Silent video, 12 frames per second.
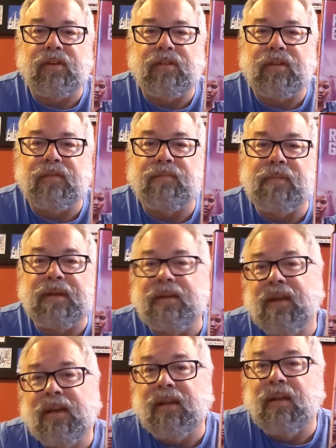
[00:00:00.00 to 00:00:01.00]
that have
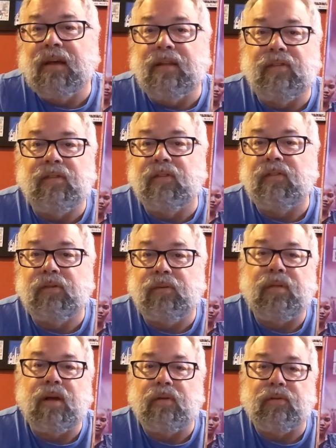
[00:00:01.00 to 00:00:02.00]
made headlines since
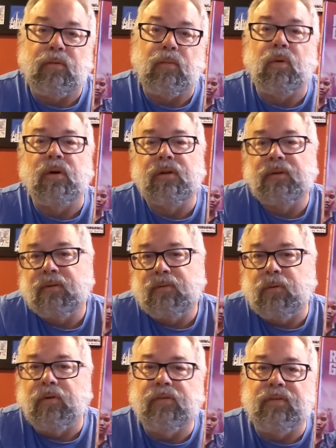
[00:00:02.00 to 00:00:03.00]
2001, of
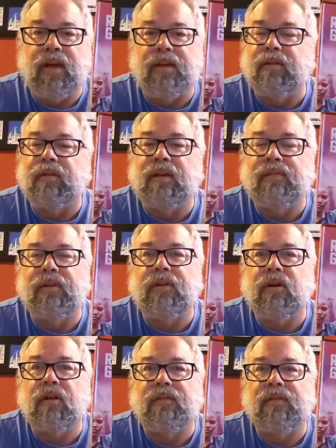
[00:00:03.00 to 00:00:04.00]
course, 9/11 and
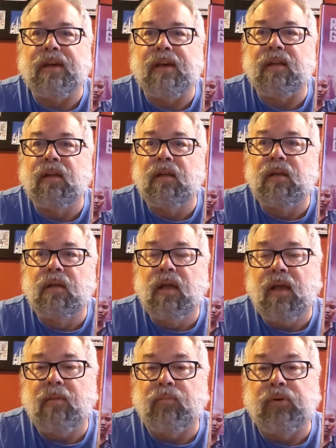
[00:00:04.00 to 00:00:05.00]
all of that,
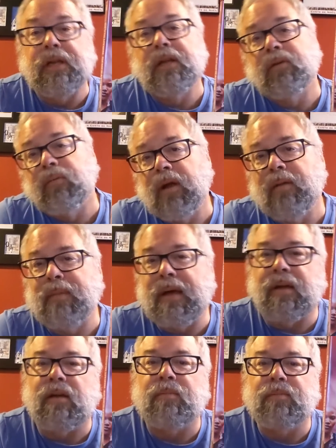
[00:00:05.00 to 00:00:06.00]
and bring it right
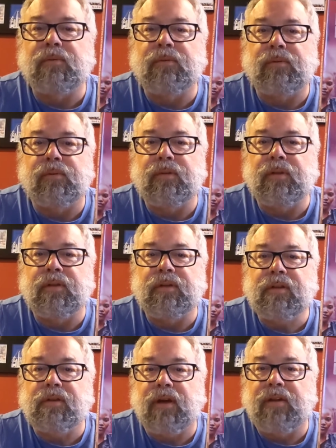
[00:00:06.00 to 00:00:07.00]
back up to the,
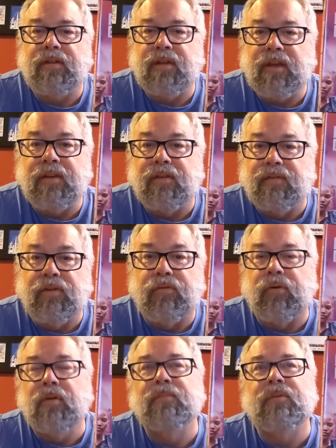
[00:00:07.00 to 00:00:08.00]
you know, kind of the end of the
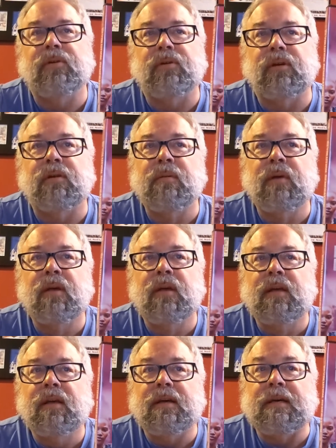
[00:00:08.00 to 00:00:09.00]
Trump era.
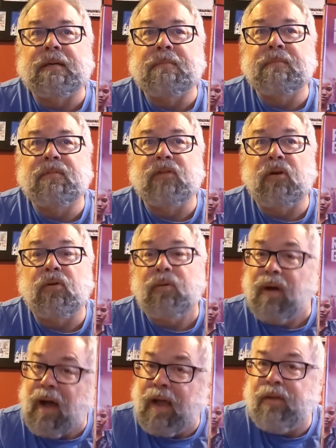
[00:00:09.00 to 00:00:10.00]

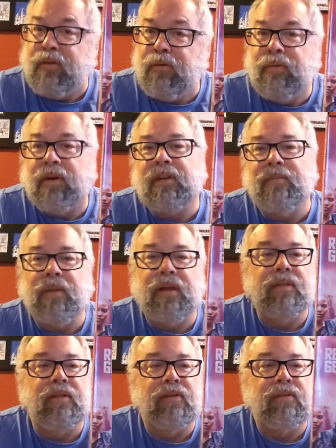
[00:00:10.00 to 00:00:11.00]
So I do
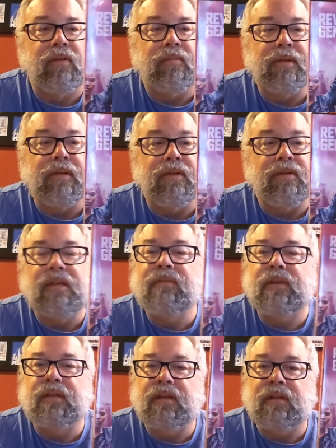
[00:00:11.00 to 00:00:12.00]
recommend this. I mean, the
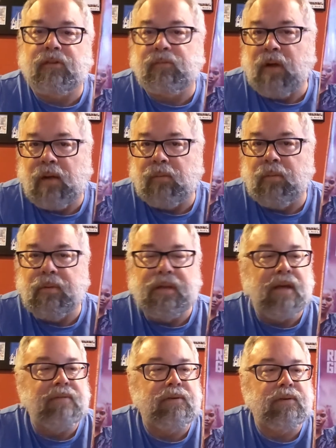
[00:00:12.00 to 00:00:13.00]
DVD is probably
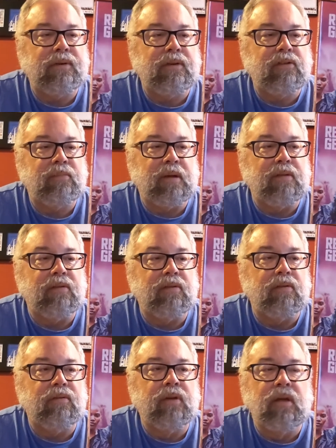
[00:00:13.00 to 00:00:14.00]
not very
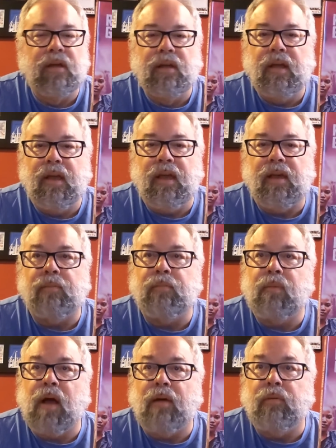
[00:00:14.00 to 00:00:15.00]
expensive, and
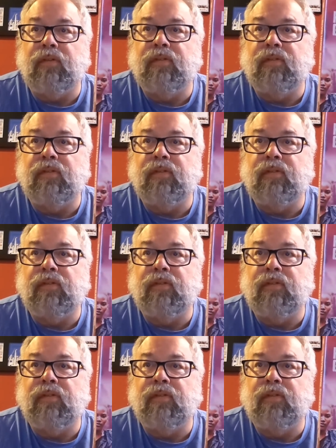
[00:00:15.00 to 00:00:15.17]
I